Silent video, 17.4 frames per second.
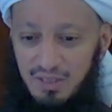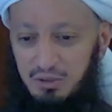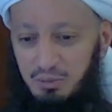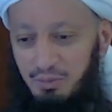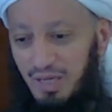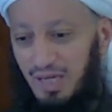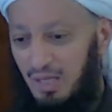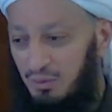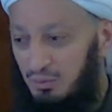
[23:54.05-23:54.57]

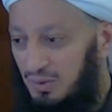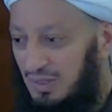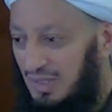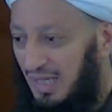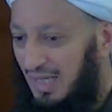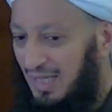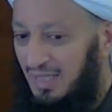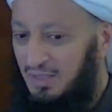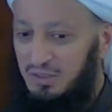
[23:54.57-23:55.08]
subhanahu wa
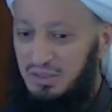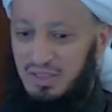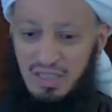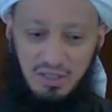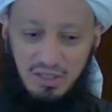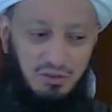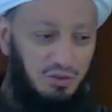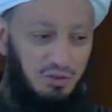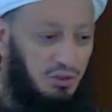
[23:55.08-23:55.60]
ta'ala
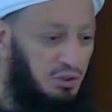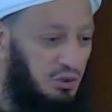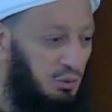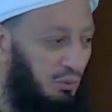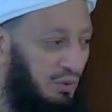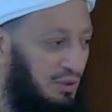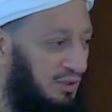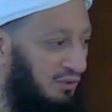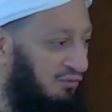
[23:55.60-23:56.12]
changed the
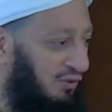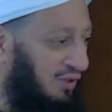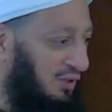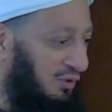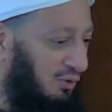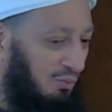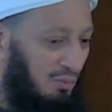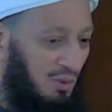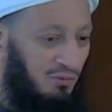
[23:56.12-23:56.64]
situation for
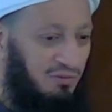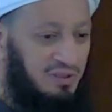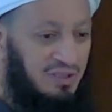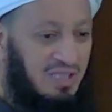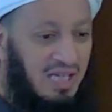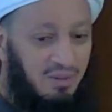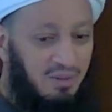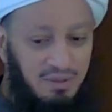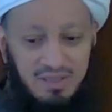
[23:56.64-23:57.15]
the Ummah of
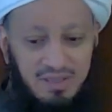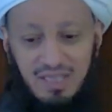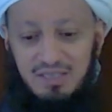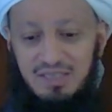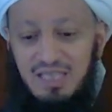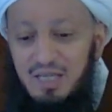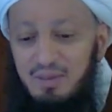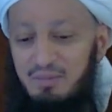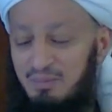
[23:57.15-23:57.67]
Islam at that time.